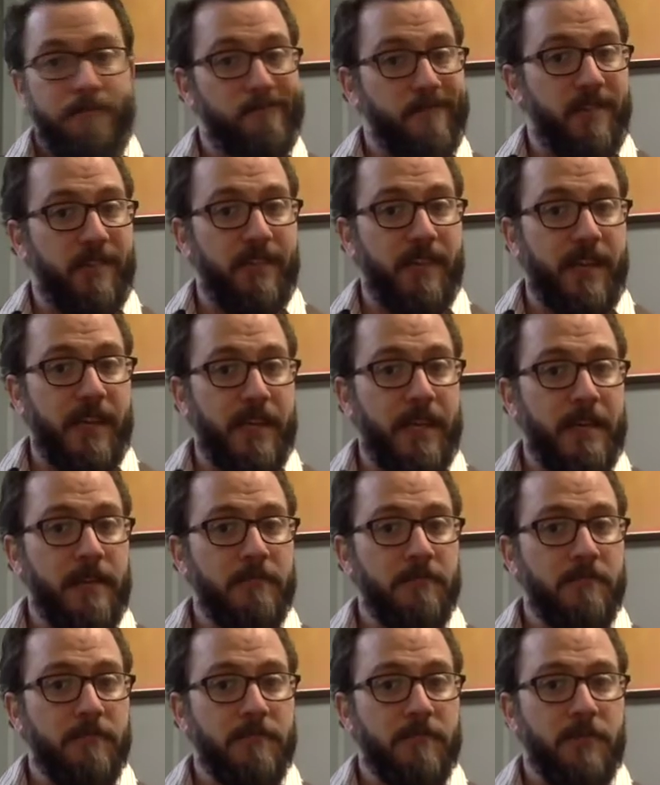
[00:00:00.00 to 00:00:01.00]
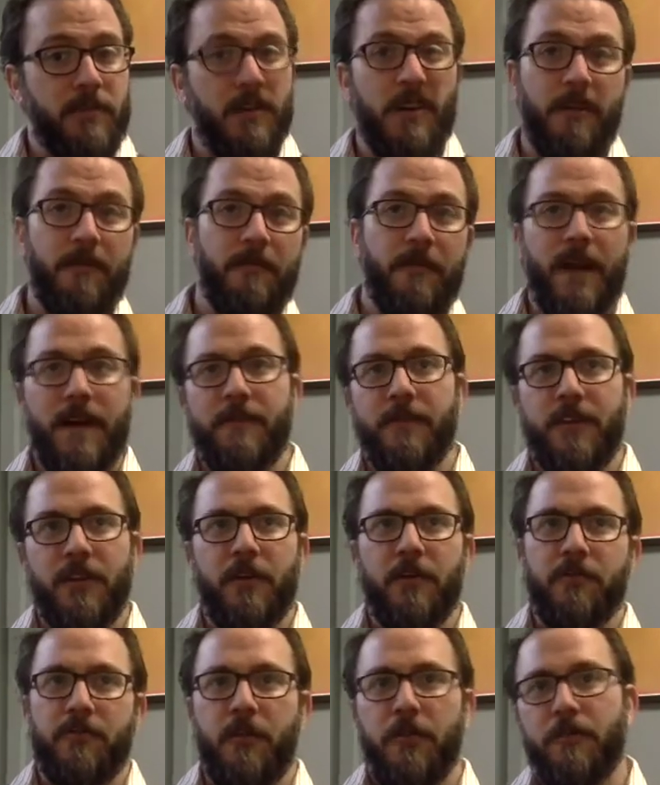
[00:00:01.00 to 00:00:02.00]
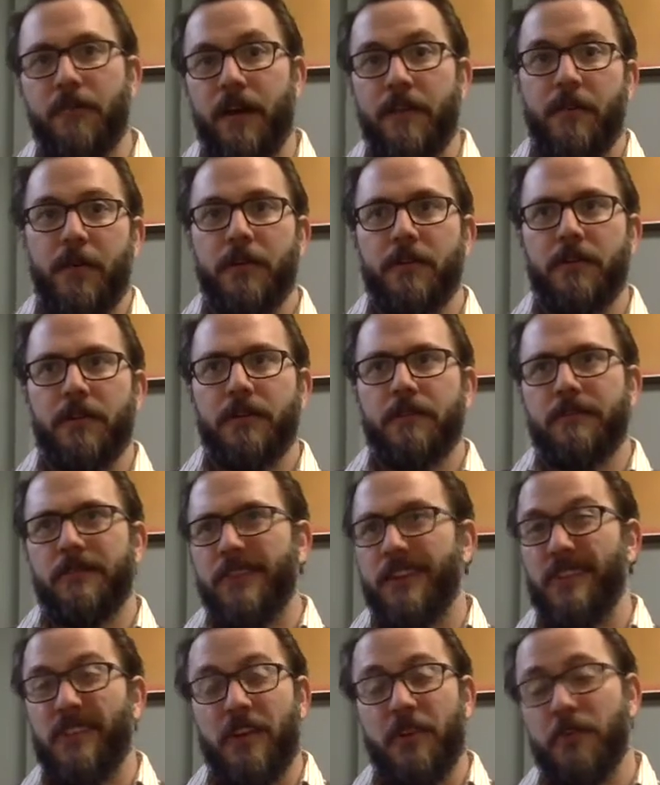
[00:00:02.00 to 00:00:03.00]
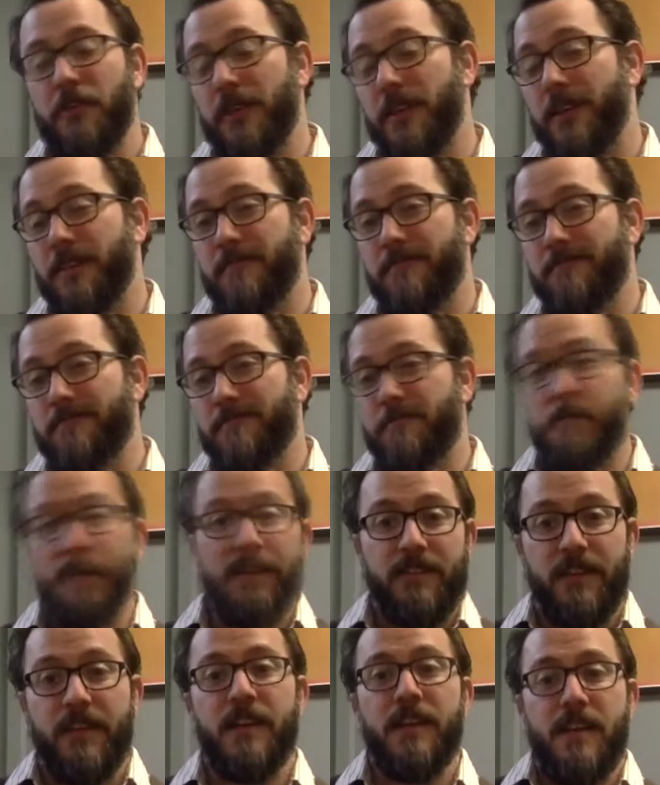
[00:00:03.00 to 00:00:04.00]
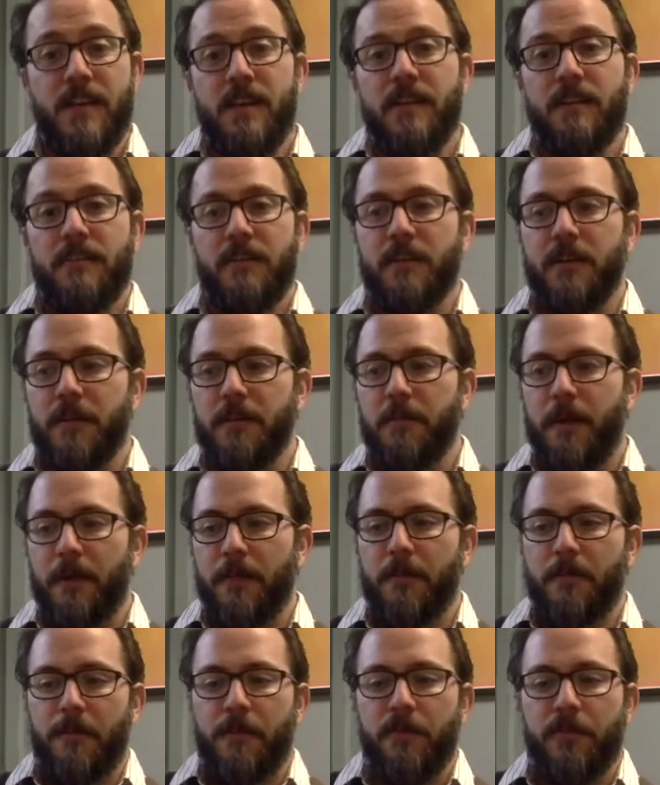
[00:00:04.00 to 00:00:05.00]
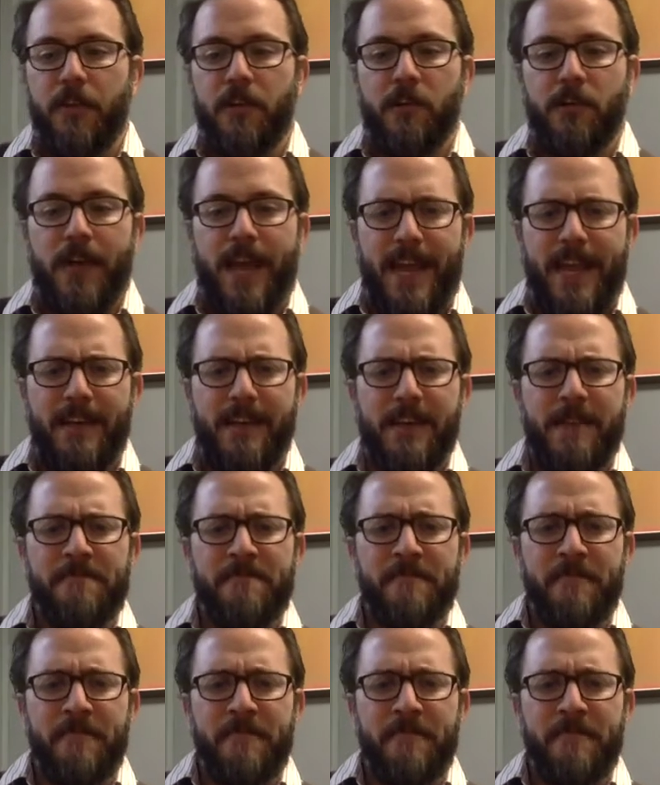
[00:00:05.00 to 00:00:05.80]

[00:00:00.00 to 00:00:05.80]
CE, or 500, 600 BC to about the 5th century AD.